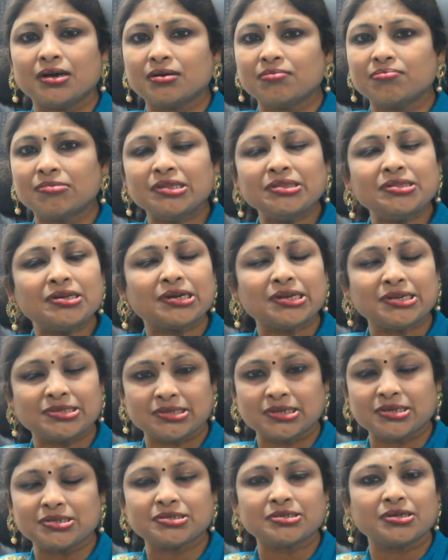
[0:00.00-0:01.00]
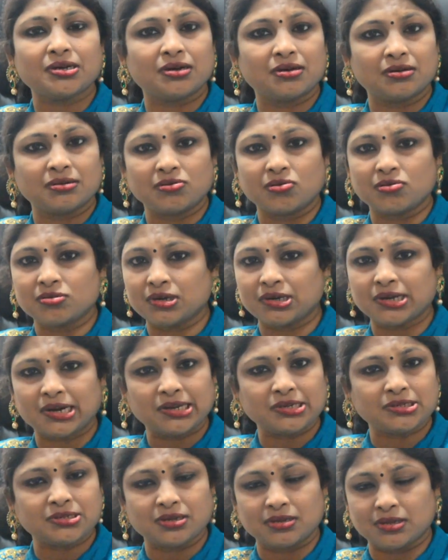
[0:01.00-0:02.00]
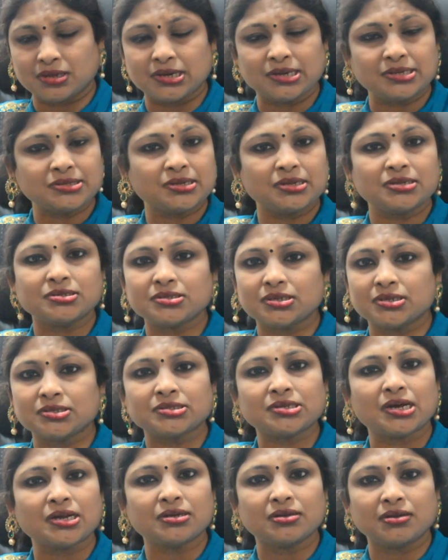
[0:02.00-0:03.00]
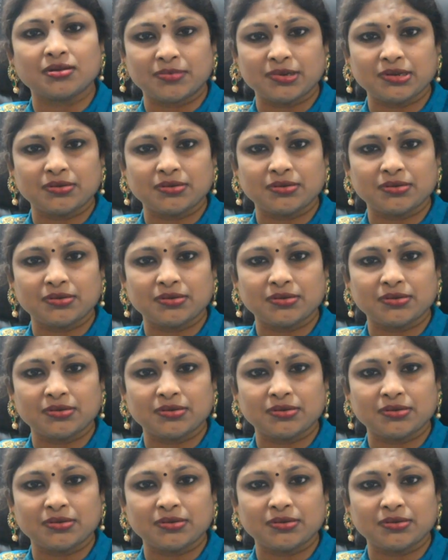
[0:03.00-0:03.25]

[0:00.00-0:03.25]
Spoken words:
in the recent the criteria, the recent study,